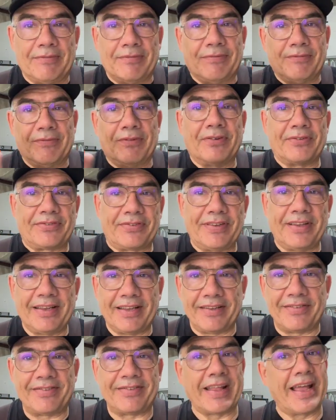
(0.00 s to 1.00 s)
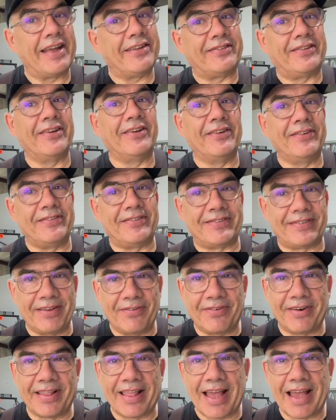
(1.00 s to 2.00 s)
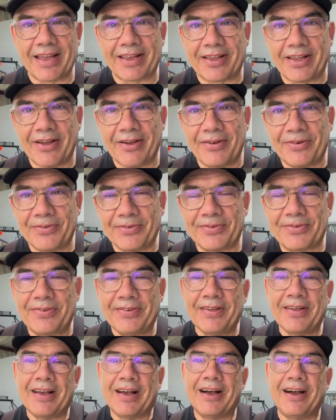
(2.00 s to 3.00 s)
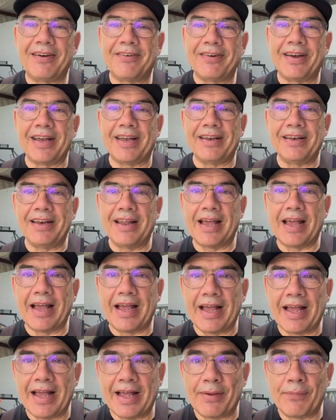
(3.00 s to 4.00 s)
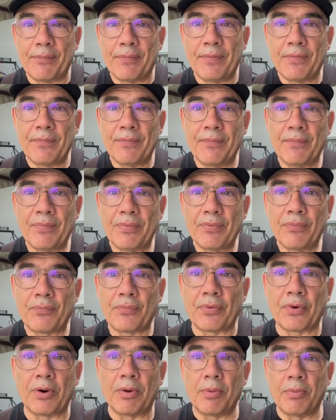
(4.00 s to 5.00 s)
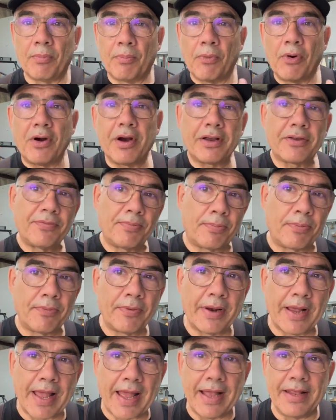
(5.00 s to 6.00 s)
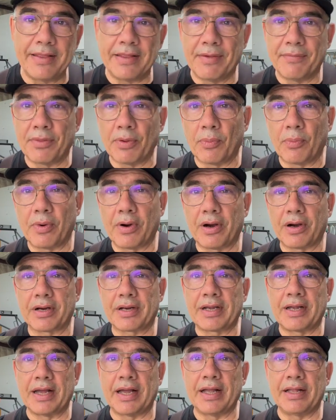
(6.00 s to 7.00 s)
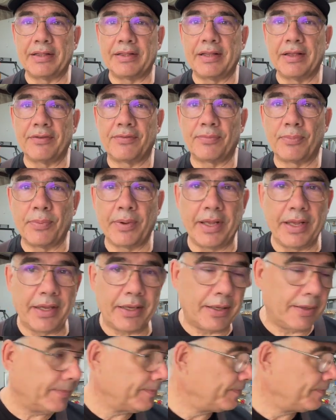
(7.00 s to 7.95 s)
we'll see. Stay tuned to see where that goes. All right. For Mark's end of the work this week,